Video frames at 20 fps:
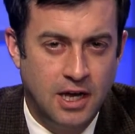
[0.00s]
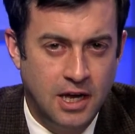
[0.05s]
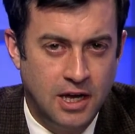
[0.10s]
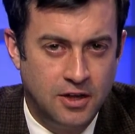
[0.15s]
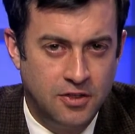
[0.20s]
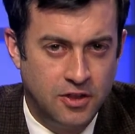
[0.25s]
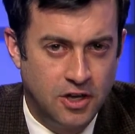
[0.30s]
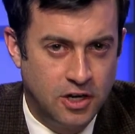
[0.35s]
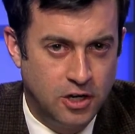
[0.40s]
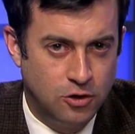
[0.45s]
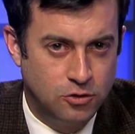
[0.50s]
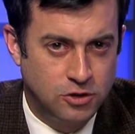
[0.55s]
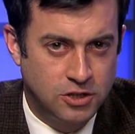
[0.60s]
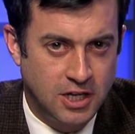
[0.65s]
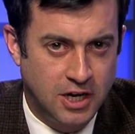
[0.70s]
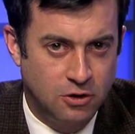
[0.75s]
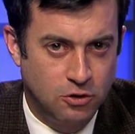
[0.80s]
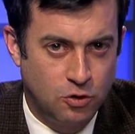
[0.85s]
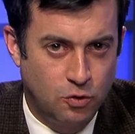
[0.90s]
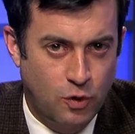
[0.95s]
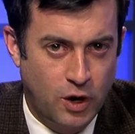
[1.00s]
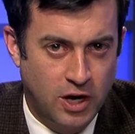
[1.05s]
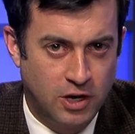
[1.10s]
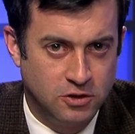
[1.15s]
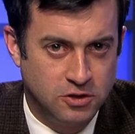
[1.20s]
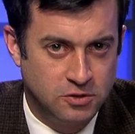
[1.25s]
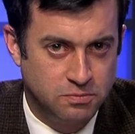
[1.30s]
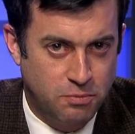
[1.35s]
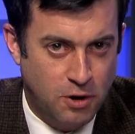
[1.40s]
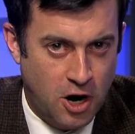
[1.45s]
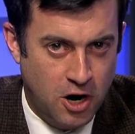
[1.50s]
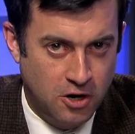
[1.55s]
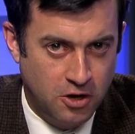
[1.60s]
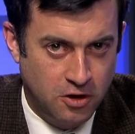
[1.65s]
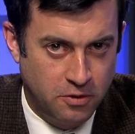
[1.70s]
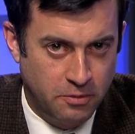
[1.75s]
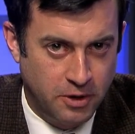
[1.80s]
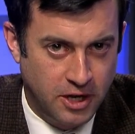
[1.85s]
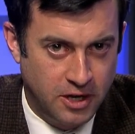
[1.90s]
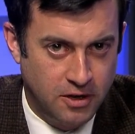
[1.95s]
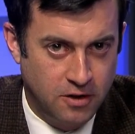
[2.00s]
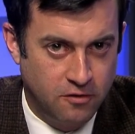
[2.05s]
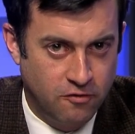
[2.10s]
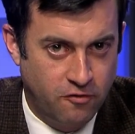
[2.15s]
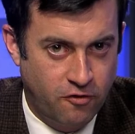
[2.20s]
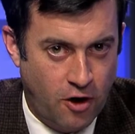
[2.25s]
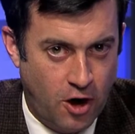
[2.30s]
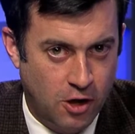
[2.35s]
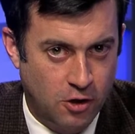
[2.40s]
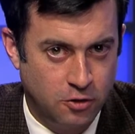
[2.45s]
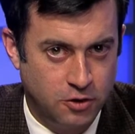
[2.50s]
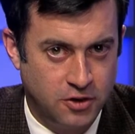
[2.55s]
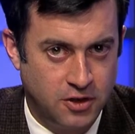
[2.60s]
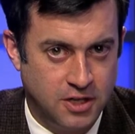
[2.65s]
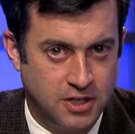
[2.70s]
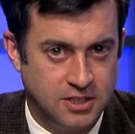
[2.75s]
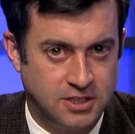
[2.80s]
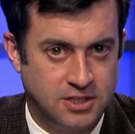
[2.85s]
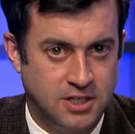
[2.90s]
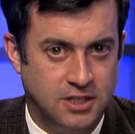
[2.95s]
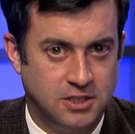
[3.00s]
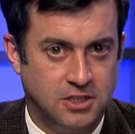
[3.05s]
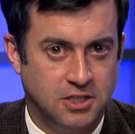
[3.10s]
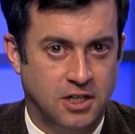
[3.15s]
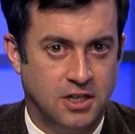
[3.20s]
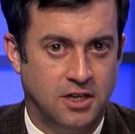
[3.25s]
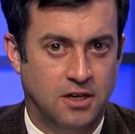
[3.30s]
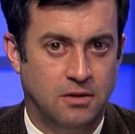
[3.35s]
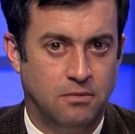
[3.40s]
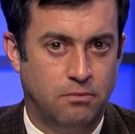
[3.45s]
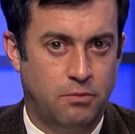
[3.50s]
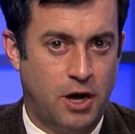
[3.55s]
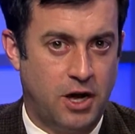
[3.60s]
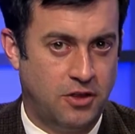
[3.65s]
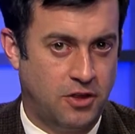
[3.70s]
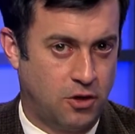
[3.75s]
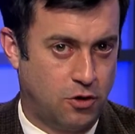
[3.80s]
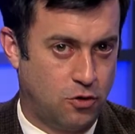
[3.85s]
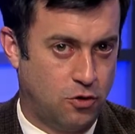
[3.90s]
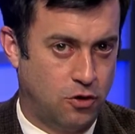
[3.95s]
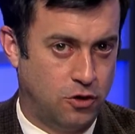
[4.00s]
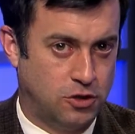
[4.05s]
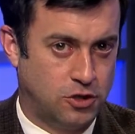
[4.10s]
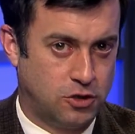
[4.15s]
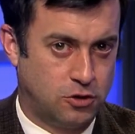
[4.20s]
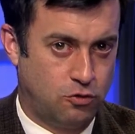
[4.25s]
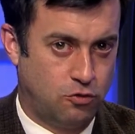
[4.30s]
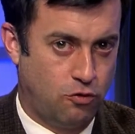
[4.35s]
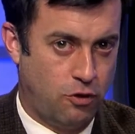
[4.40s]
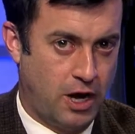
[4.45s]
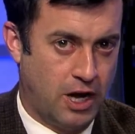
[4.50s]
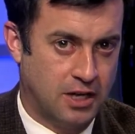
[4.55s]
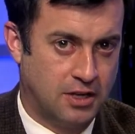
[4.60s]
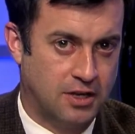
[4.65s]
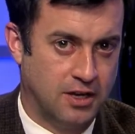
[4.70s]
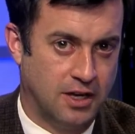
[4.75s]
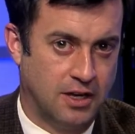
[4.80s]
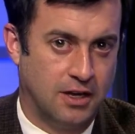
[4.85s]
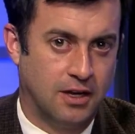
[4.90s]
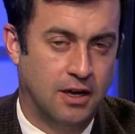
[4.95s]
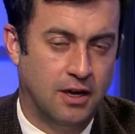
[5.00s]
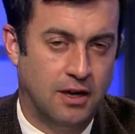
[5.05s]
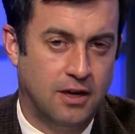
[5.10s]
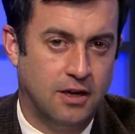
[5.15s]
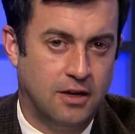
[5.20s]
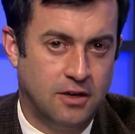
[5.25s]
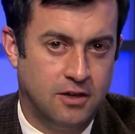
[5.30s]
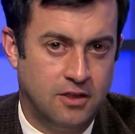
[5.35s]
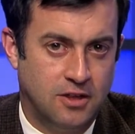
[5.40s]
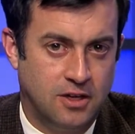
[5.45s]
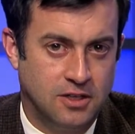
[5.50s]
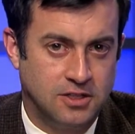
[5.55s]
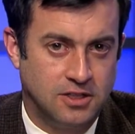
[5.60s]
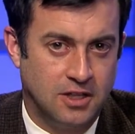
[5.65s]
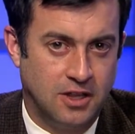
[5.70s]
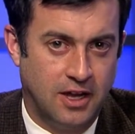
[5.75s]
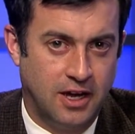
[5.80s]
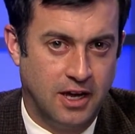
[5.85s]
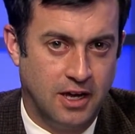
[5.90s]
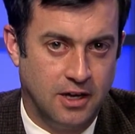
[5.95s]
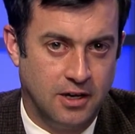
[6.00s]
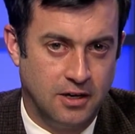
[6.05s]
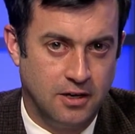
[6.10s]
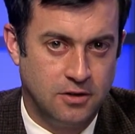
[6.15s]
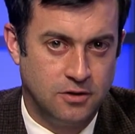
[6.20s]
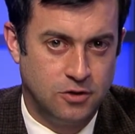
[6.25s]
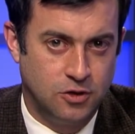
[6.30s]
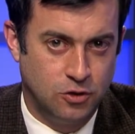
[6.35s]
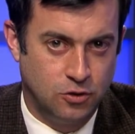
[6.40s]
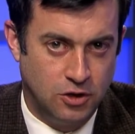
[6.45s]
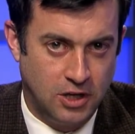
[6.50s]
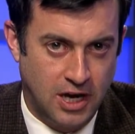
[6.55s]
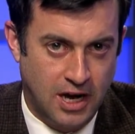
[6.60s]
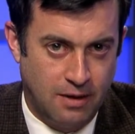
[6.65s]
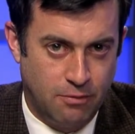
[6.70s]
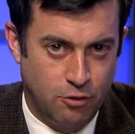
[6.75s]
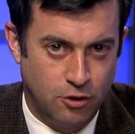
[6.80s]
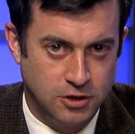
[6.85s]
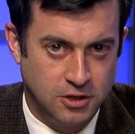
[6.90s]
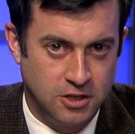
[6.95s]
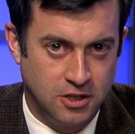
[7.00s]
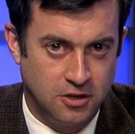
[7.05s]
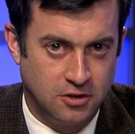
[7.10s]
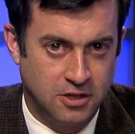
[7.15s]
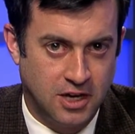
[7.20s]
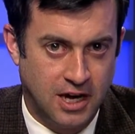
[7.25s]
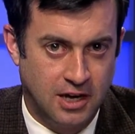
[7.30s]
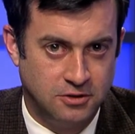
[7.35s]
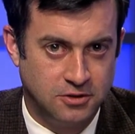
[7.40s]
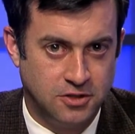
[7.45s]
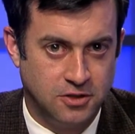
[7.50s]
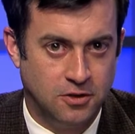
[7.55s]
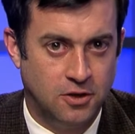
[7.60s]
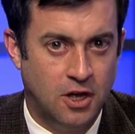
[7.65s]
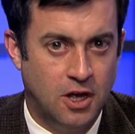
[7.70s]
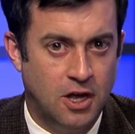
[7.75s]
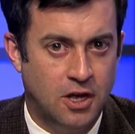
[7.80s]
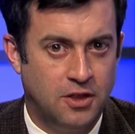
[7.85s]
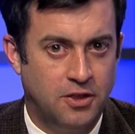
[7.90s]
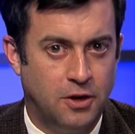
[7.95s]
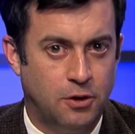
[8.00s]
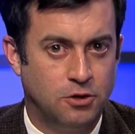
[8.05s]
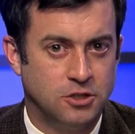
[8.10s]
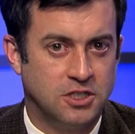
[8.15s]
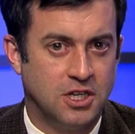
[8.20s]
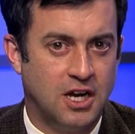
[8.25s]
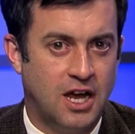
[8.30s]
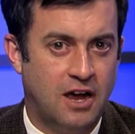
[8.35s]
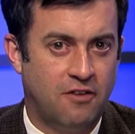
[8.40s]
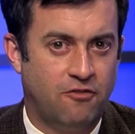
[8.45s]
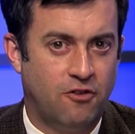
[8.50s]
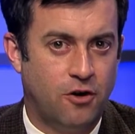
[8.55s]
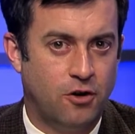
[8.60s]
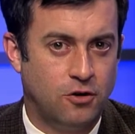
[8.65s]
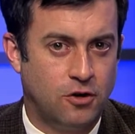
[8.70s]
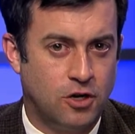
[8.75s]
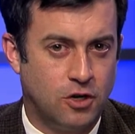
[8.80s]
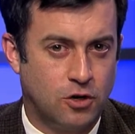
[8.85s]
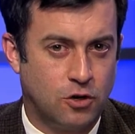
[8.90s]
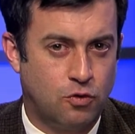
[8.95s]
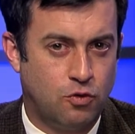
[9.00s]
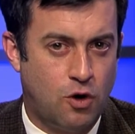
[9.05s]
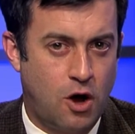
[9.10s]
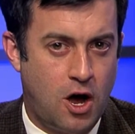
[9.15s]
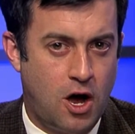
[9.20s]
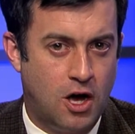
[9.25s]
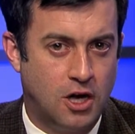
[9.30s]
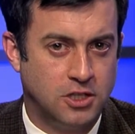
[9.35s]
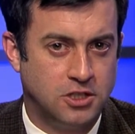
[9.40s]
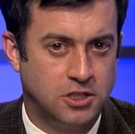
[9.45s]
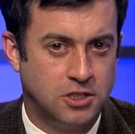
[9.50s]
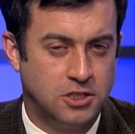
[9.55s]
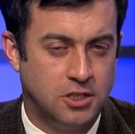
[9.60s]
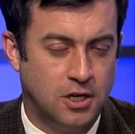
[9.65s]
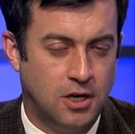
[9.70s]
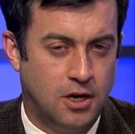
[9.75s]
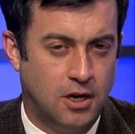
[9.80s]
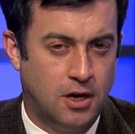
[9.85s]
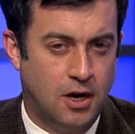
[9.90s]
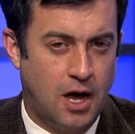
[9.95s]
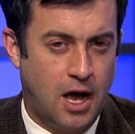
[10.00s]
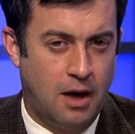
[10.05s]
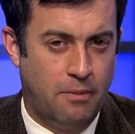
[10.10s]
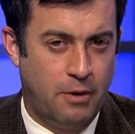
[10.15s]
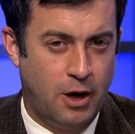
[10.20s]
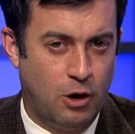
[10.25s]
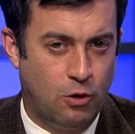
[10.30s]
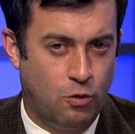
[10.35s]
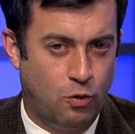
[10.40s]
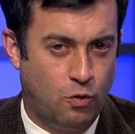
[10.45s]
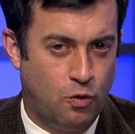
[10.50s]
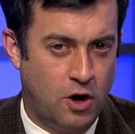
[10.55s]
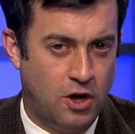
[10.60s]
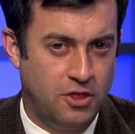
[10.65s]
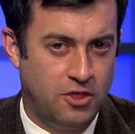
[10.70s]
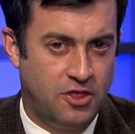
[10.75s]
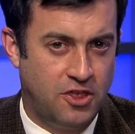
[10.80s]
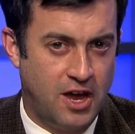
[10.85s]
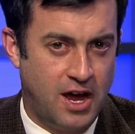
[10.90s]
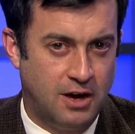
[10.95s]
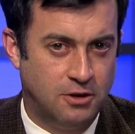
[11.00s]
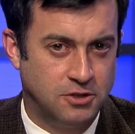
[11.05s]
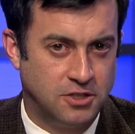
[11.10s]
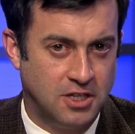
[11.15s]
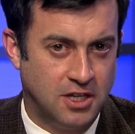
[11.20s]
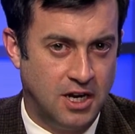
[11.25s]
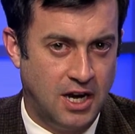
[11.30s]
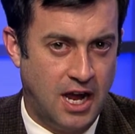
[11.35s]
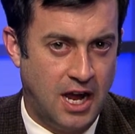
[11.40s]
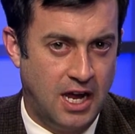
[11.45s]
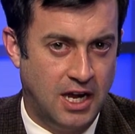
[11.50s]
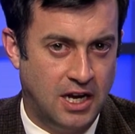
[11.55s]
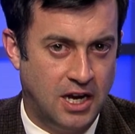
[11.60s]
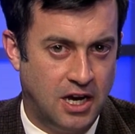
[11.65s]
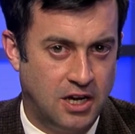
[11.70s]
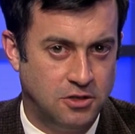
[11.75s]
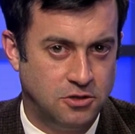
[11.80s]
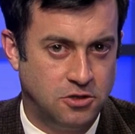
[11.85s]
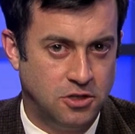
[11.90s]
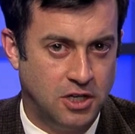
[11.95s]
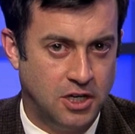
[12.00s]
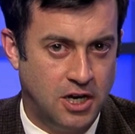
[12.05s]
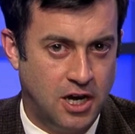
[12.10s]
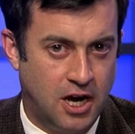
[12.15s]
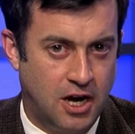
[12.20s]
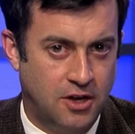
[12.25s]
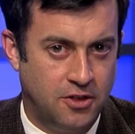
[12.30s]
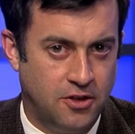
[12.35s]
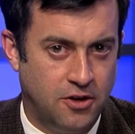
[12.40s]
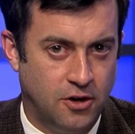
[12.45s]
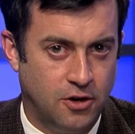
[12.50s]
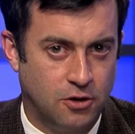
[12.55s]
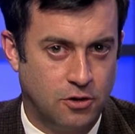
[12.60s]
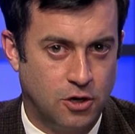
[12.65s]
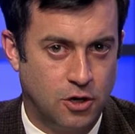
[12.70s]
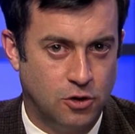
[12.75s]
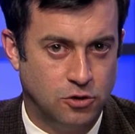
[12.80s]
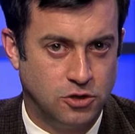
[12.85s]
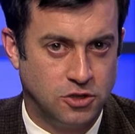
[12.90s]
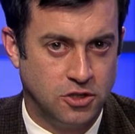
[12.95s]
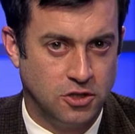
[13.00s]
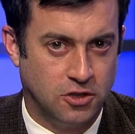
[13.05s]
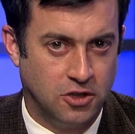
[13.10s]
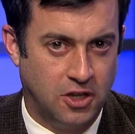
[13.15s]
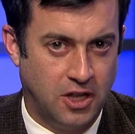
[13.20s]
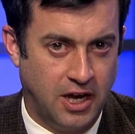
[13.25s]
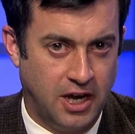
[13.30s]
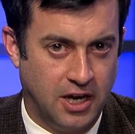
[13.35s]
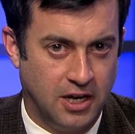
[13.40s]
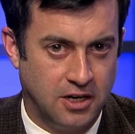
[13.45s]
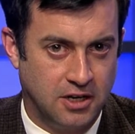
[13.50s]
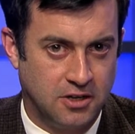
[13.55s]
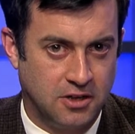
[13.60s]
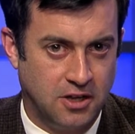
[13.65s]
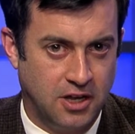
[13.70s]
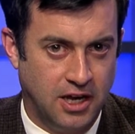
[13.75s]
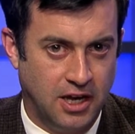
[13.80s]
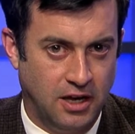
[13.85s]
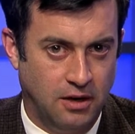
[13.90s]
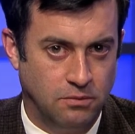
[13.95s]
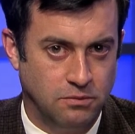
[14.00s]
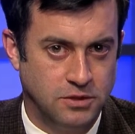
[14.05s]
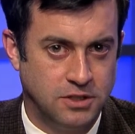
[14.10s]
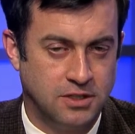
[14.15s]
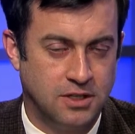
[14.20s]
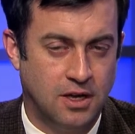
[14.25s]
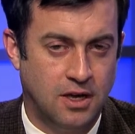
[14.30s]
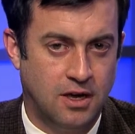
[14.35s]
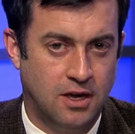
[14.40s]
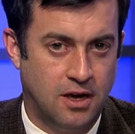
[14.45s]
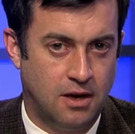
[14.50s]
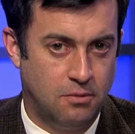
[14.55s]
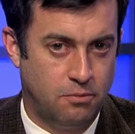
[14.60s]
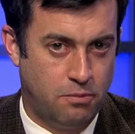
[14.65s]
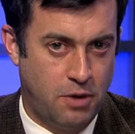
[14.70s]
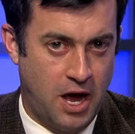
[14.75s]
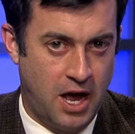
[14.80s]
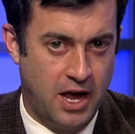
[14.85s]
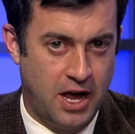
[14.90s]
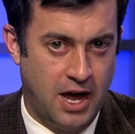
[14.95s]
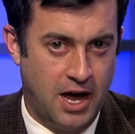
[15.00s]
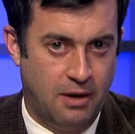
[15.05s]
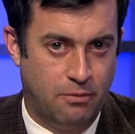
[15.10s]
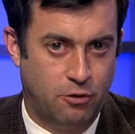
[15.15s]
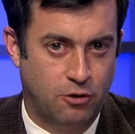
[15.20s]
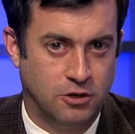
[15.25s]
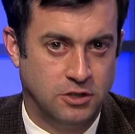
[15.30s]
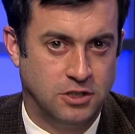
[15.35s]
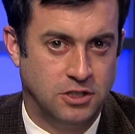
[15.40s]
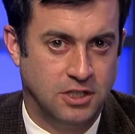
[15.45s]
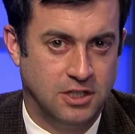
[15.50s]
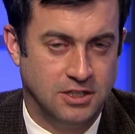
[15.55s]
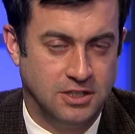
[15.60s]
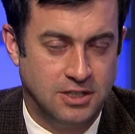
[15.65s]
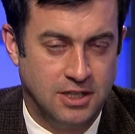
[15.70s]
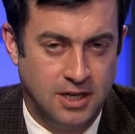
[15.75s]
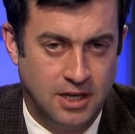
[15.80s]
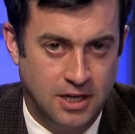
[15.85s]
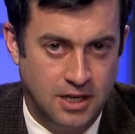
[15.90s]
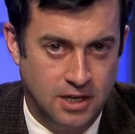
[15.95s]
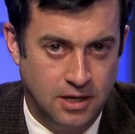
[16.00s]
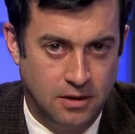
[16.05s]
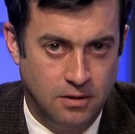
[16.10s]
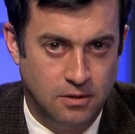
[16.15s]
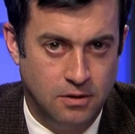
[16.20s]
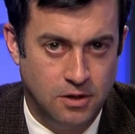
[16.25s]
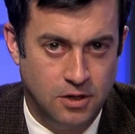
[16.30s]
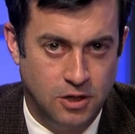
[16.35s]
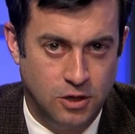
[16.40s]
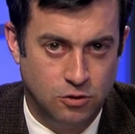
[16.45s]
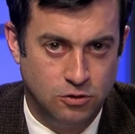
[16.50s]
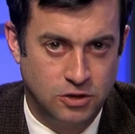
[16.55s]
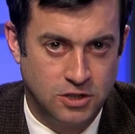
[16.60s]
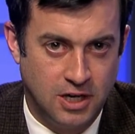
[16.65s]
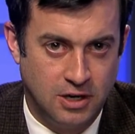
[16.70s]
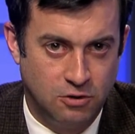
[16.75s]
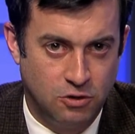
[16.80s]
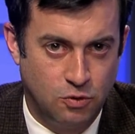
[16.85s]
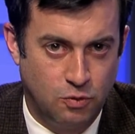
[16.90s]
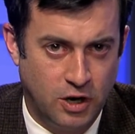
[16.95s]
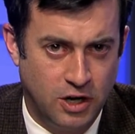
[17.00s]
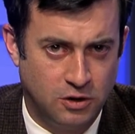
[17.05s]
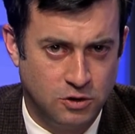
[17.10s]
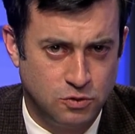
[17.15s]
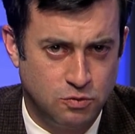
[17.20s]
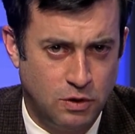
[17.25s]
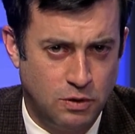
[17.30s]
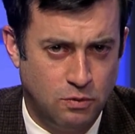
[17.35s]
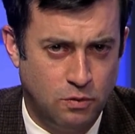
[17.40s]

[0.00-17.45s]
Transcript: in the New South Wales Parliament, following the decision by the courts granting this land to the Aboriginal Council, there was an effort to quash about 1,800 other coastal land claims by Aborigines in New South Wales.